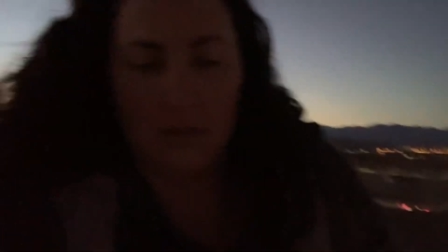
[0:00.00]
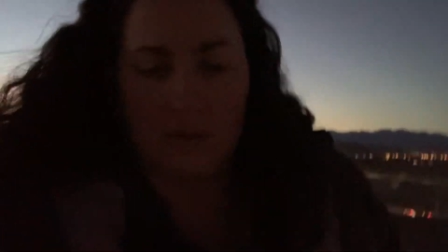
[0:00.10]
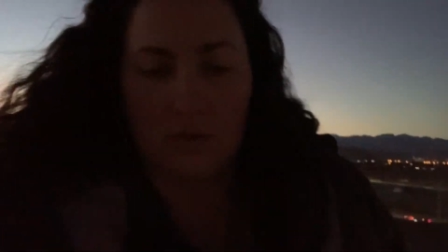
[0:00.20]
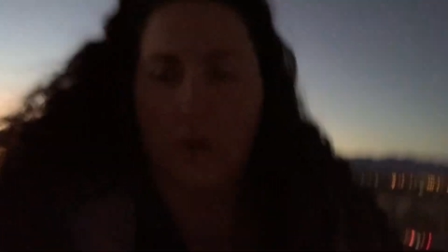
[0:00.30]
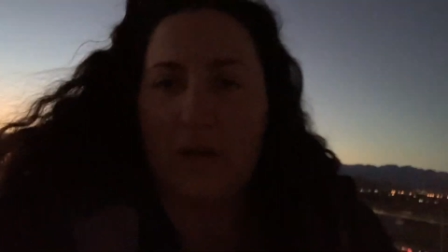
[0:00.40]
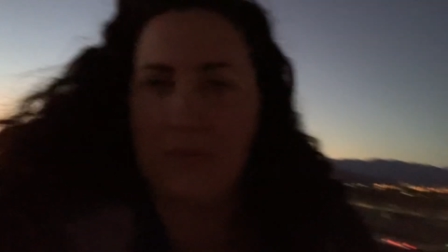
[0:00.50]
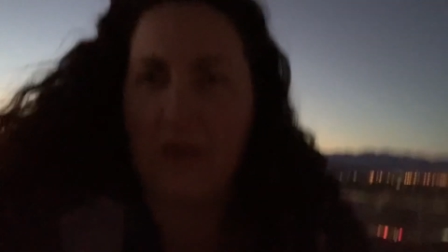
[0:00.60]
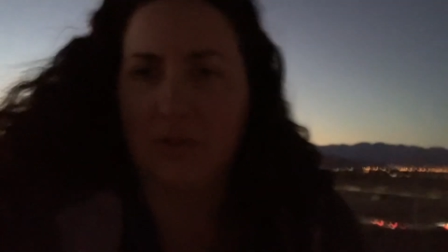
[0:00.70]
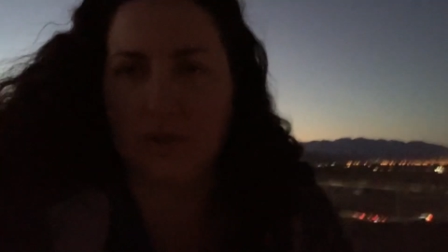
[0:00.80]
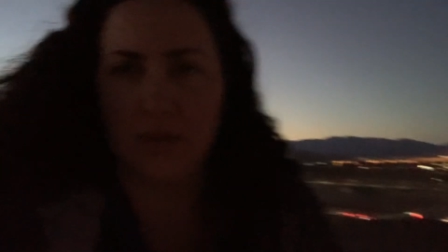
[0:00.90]
The great
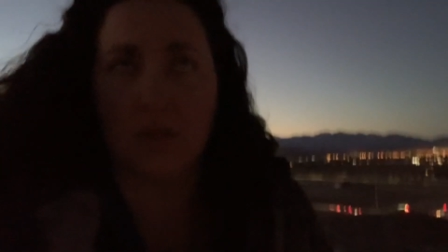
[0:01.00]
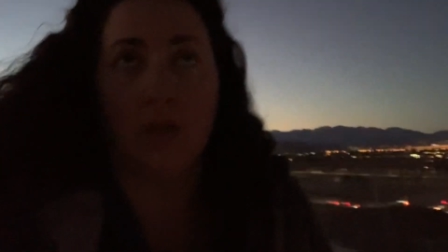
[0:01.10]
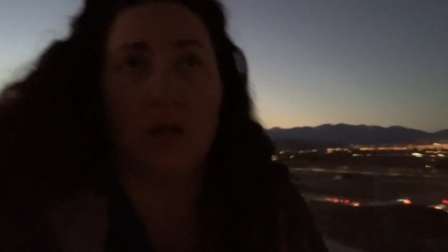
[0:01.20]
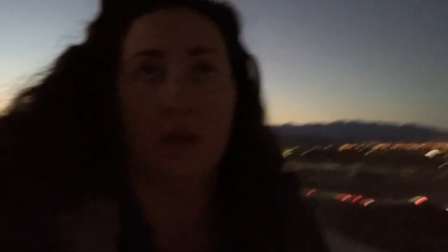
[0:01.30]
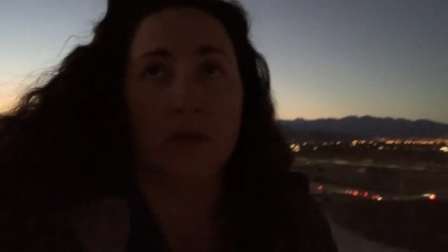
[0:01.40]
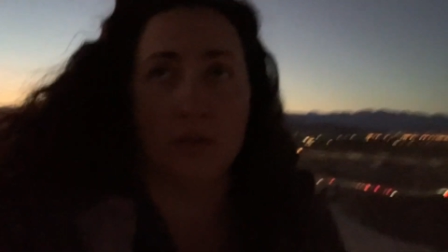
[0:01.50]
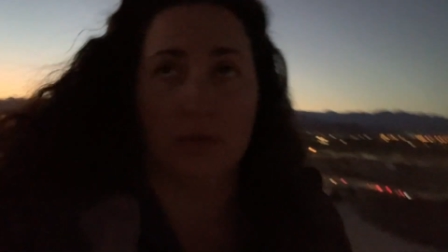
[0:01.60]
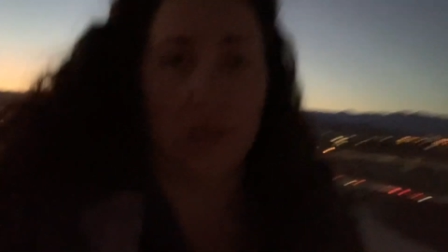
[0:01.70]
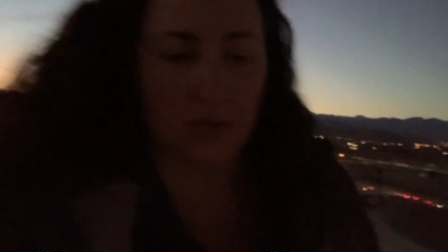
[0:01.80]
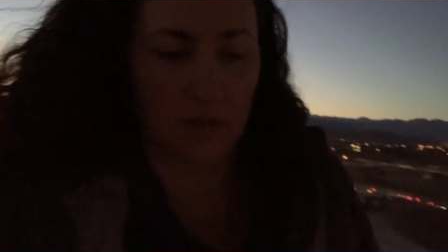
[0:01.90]
mountains
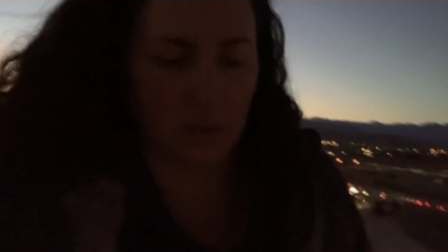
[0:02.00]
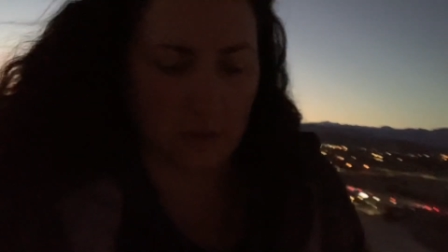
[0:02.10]
surrounding